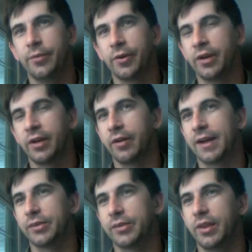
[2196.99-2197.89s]
or
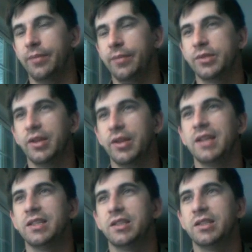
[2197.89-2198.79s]
interact with them. So that
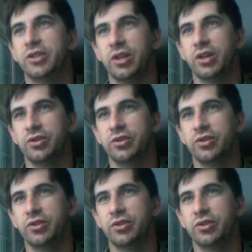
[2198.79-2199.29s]
needs to change.